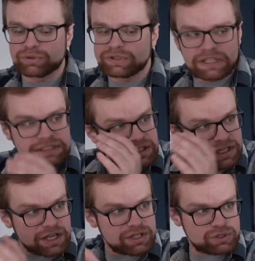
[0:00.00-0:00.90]

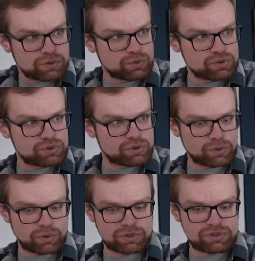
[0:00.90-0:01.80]
sourcing their
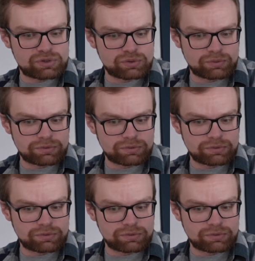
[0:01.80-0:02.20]
products, uh, you